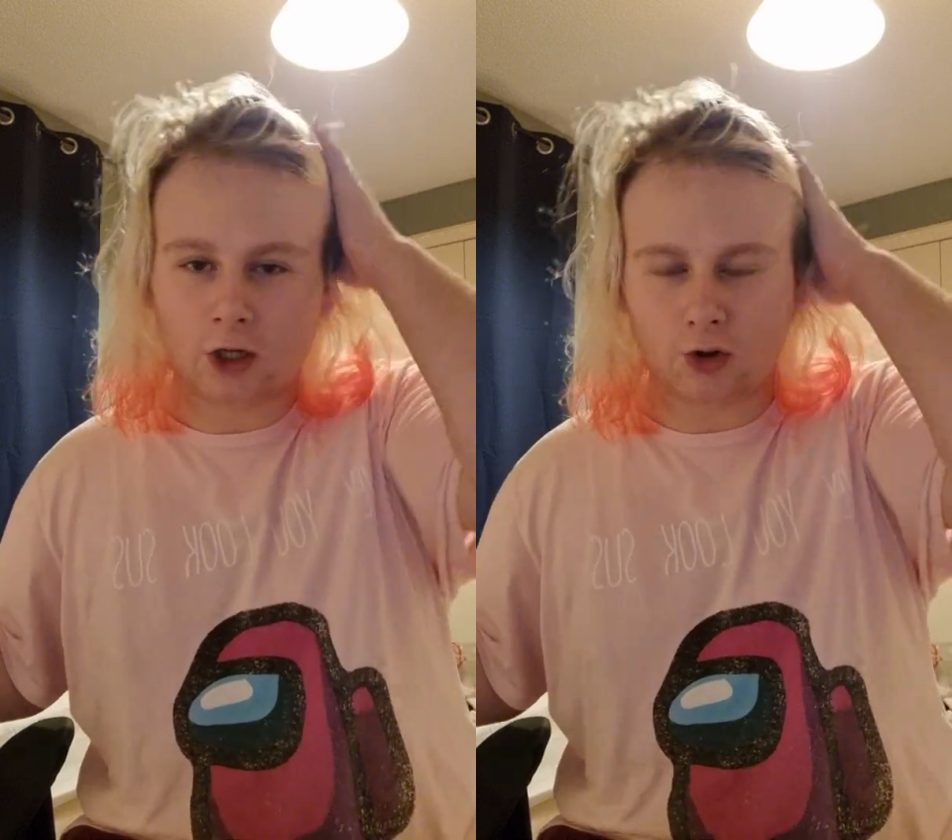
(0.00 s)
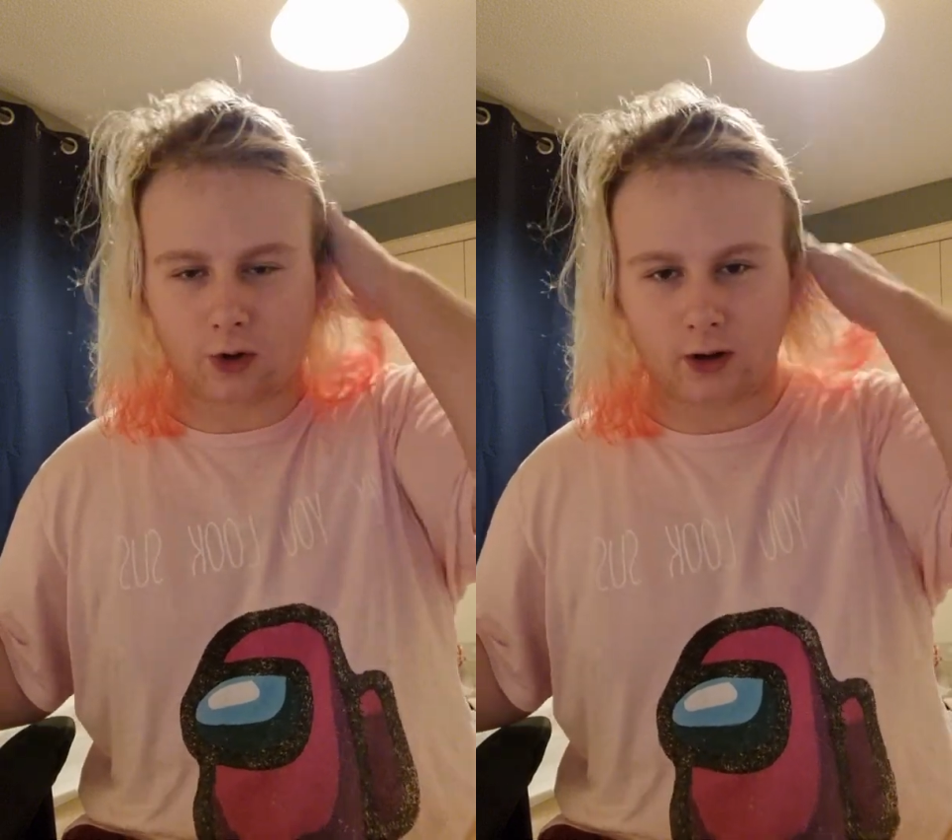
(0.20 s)

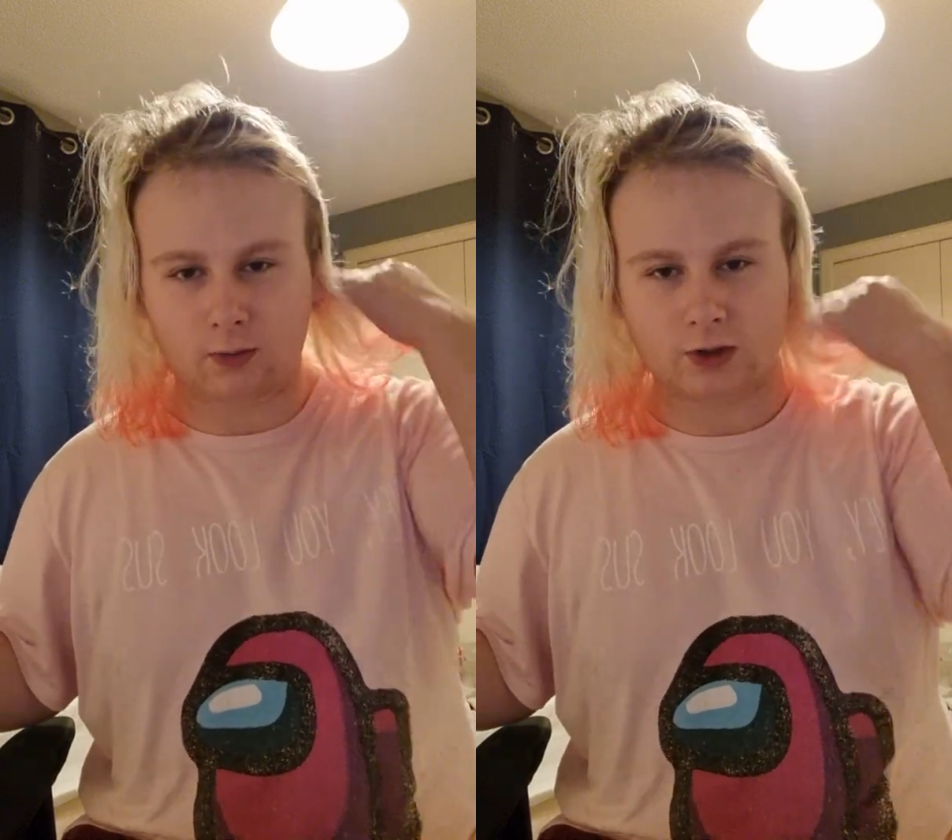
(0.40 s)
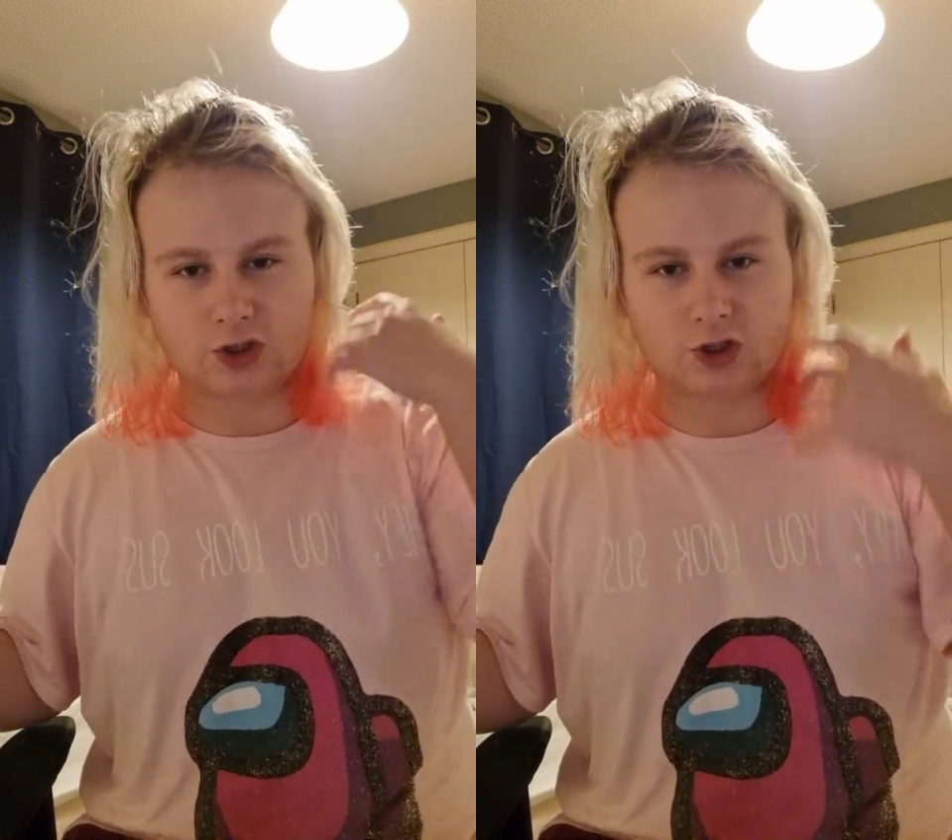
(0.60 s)
although I
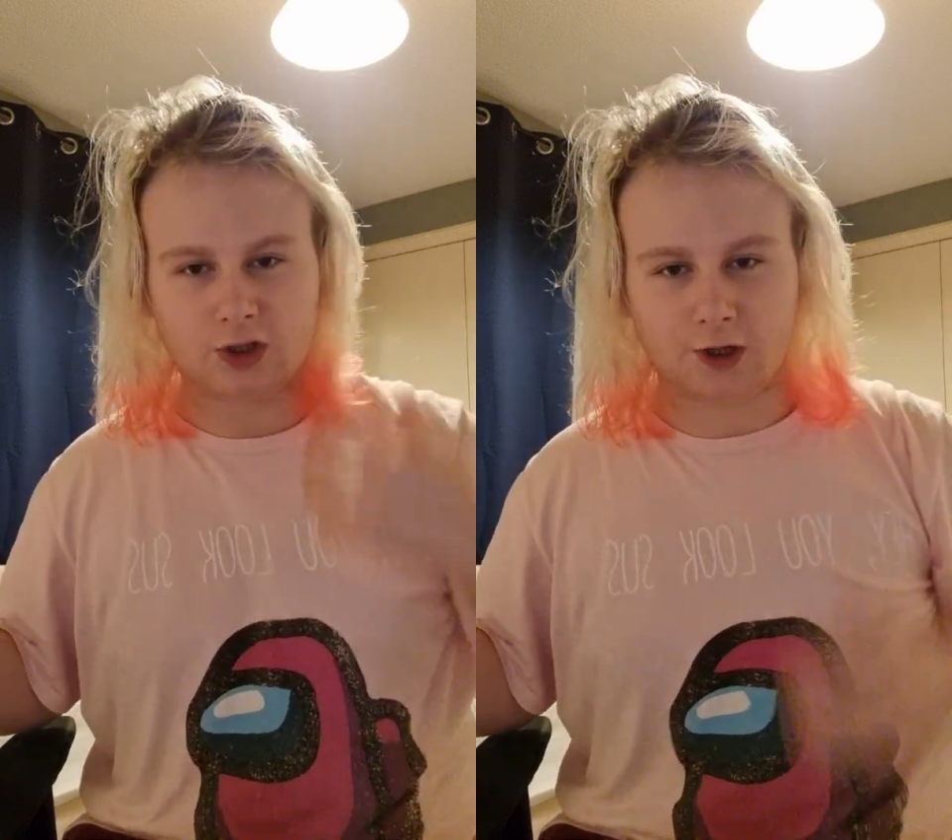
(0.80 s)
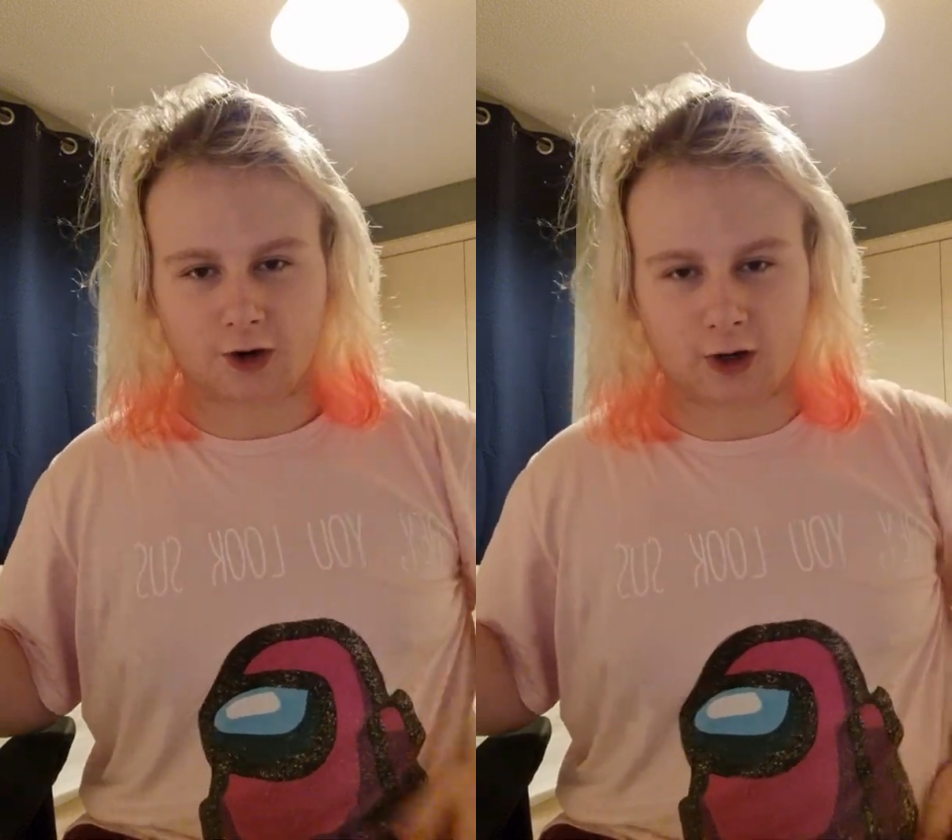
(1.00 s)
was
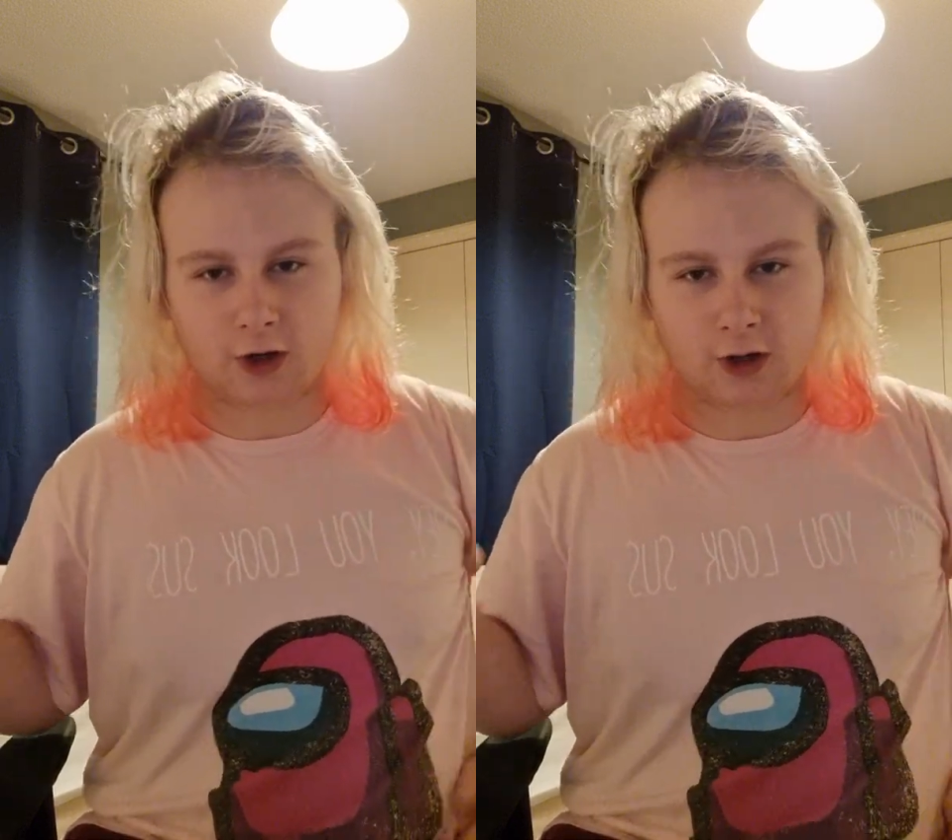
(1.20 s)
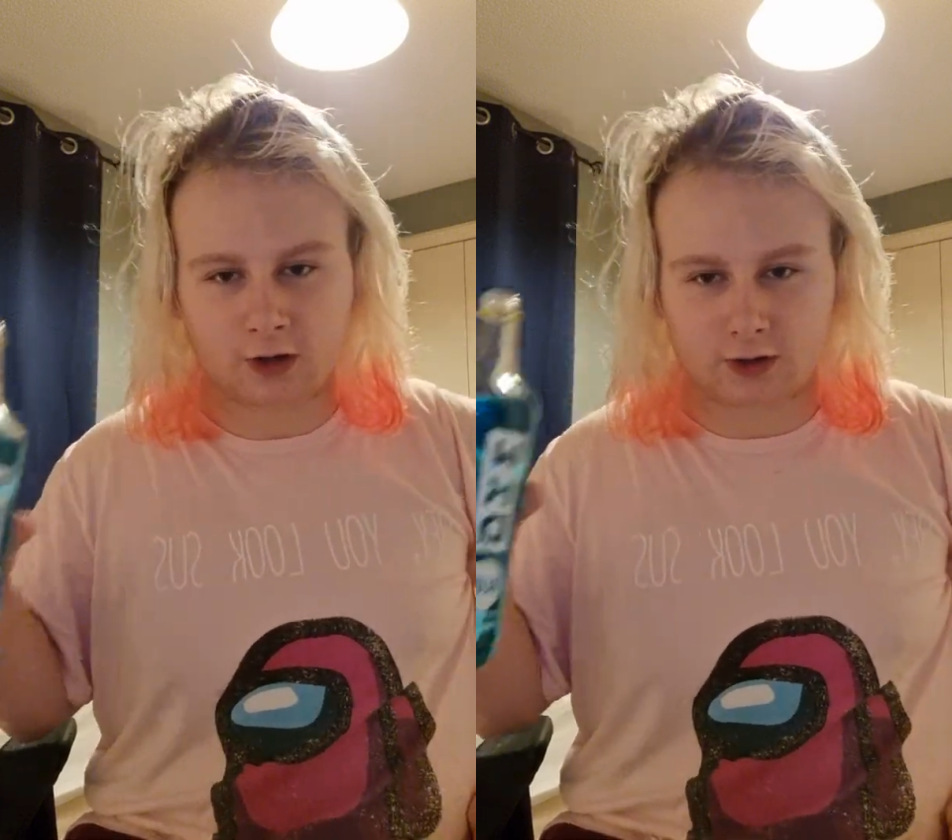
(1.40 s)
earlier.
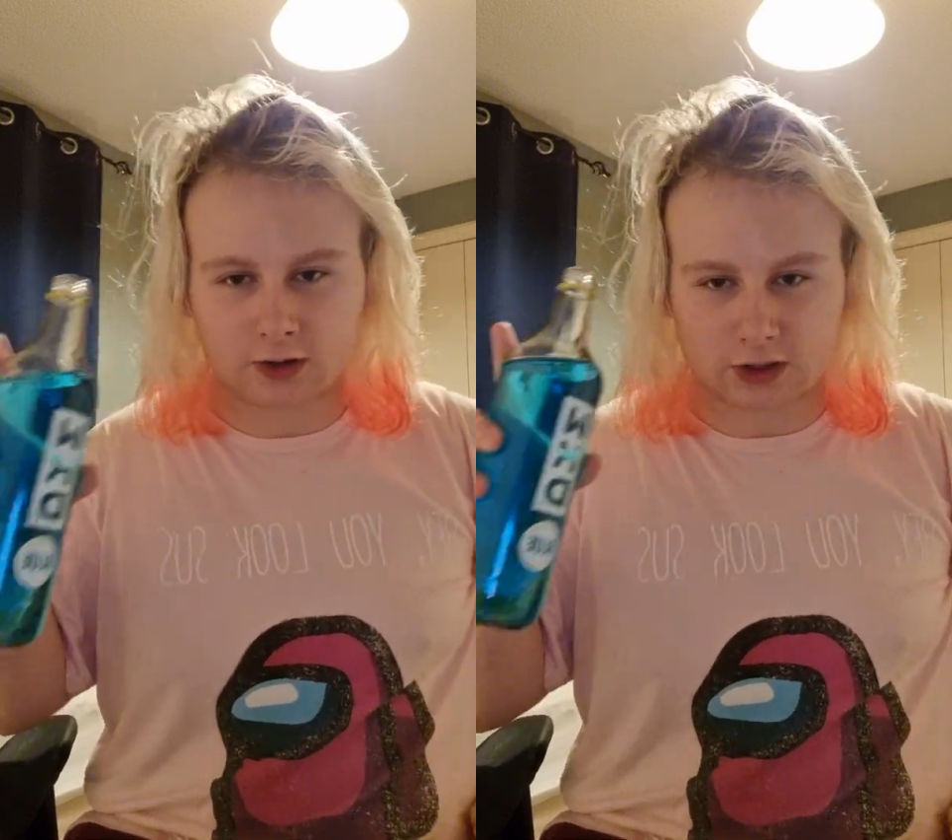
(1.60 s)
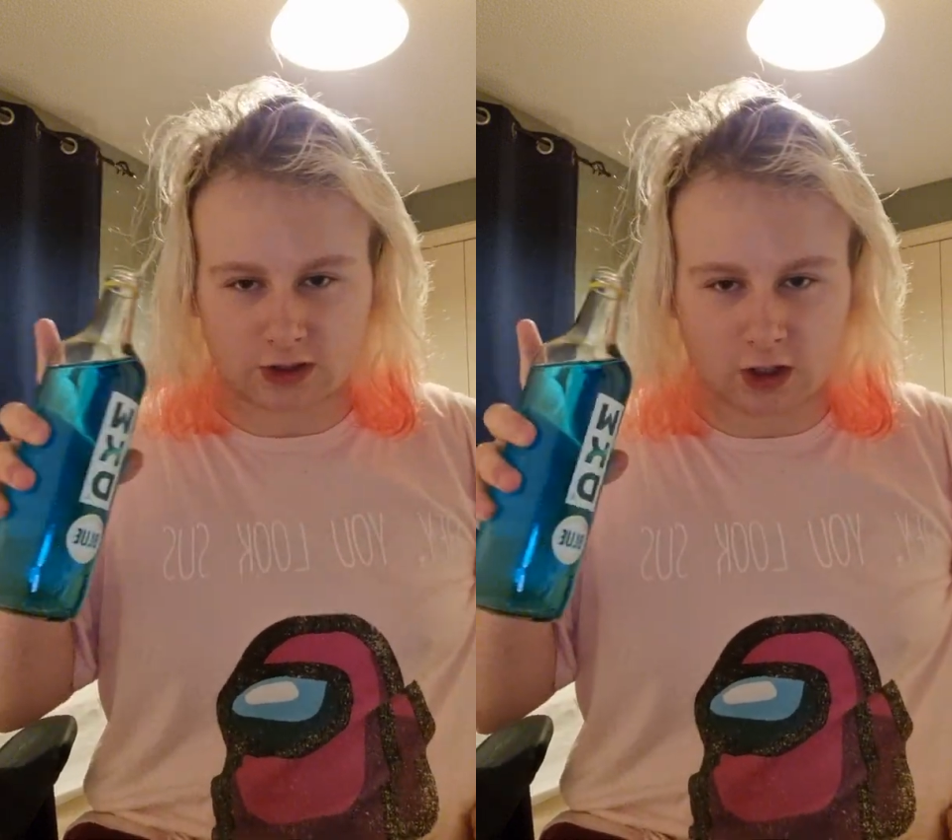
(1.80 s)

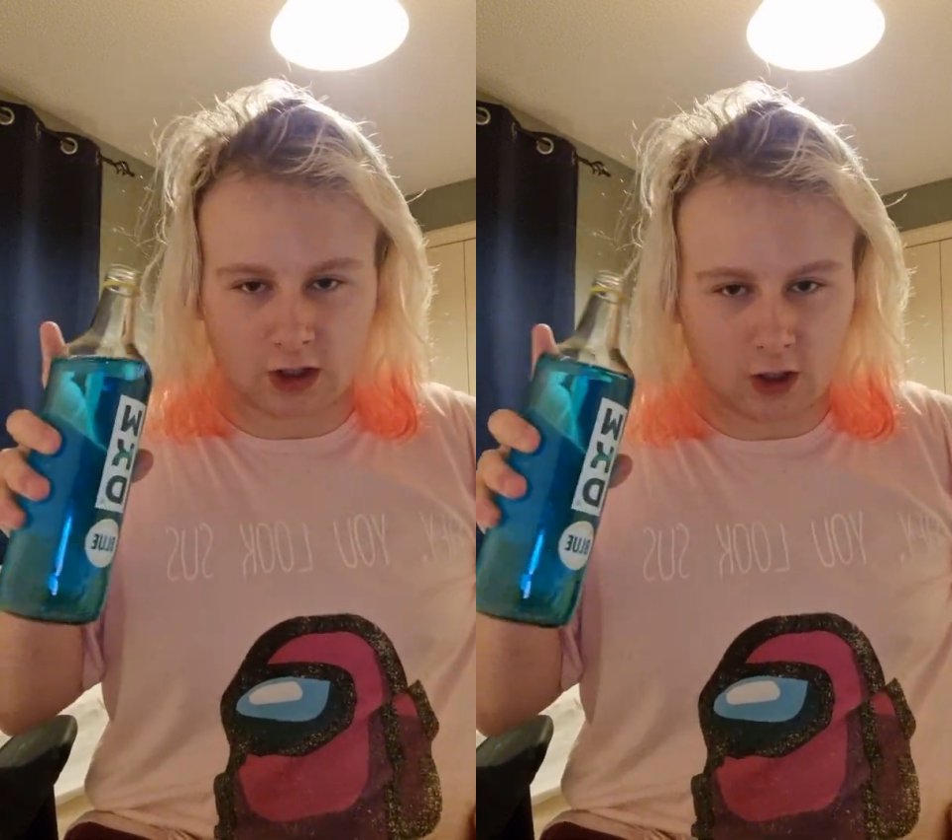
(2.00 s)
Just